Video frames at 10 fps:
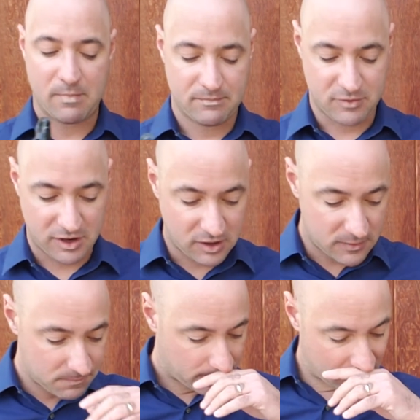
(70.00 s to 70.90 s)
Very good.
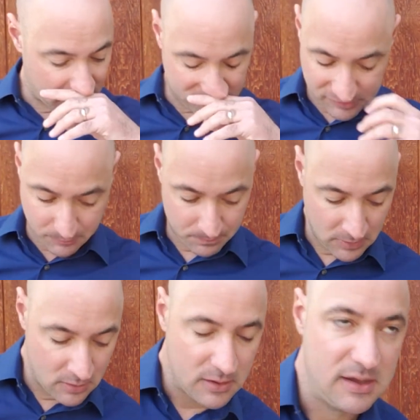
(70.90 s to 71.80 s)
All right, so
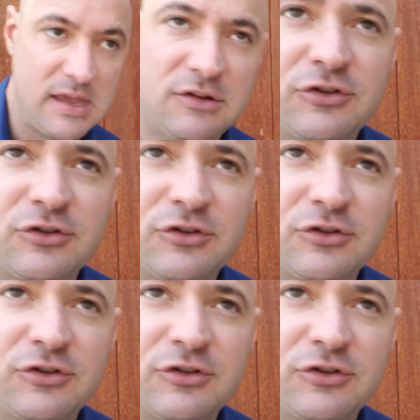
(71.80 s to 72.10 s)
each